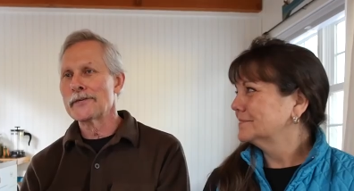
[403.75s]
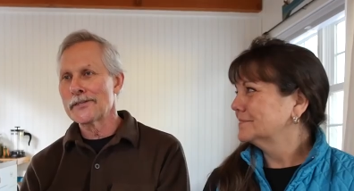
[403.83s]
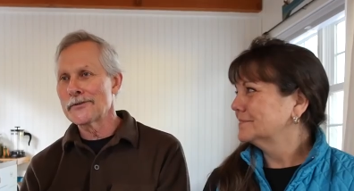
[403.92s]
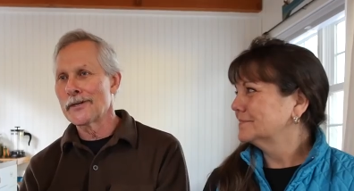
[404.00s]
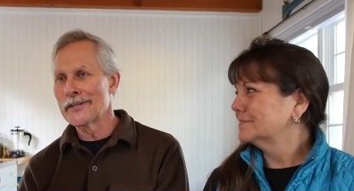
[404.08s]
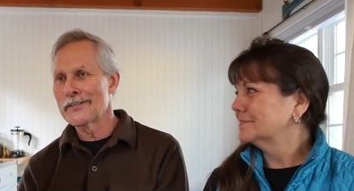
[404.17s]

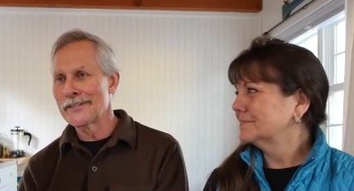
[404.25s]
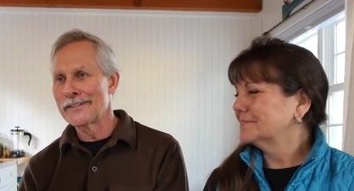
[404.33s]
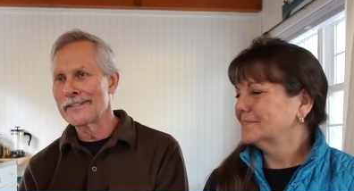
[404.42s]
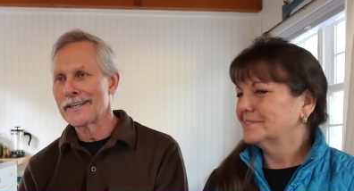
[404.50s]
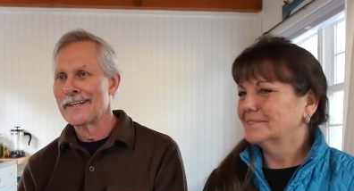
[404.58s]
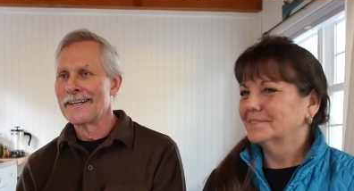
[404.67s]

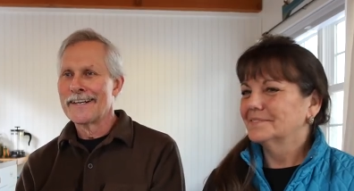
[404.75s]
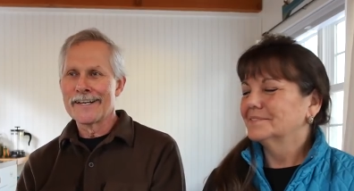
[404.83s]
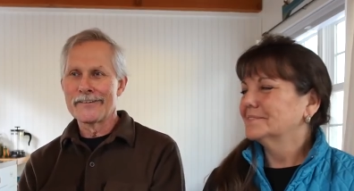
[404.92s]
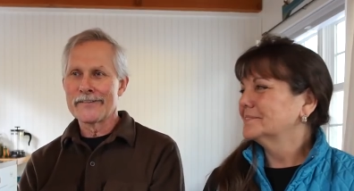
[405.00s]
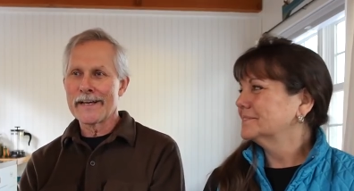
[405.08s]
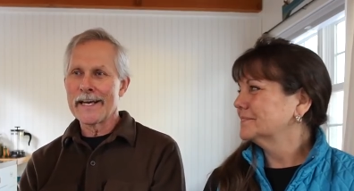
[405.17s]
Speaker 1: restrictions
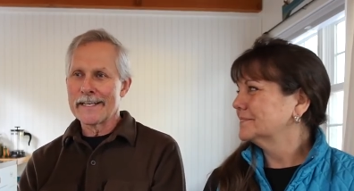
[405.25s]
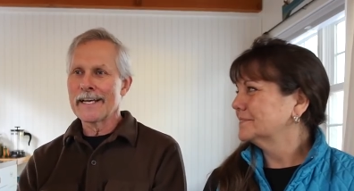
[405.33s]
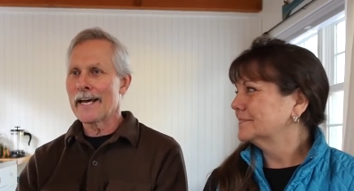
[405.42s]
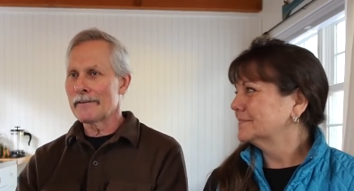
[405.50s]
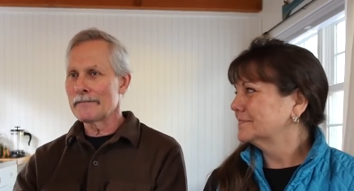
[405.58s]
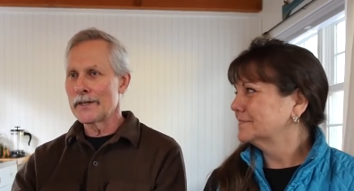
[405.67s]
of
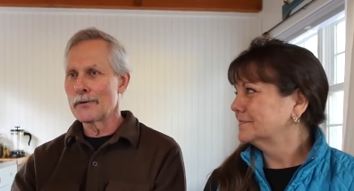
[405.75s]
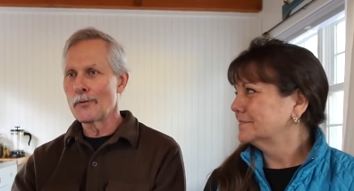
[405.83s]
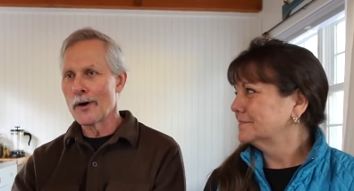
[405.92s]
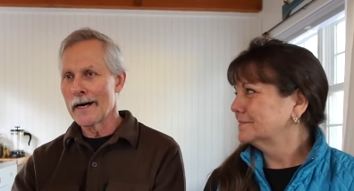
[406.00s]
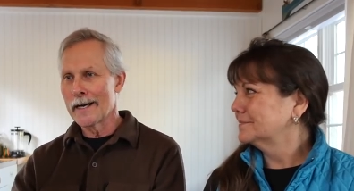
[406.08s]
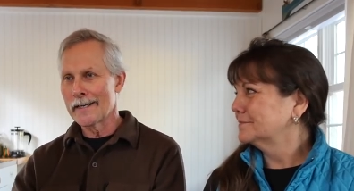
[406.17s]
8.5 feet
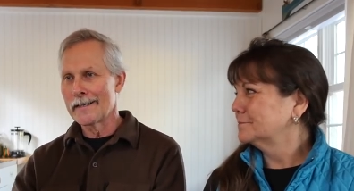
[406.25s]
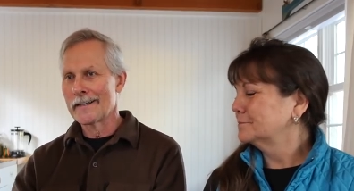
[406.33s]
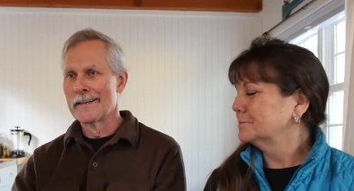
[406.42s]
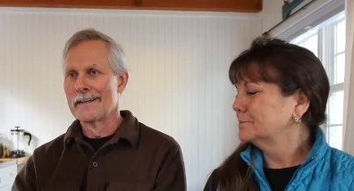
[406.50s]
wide.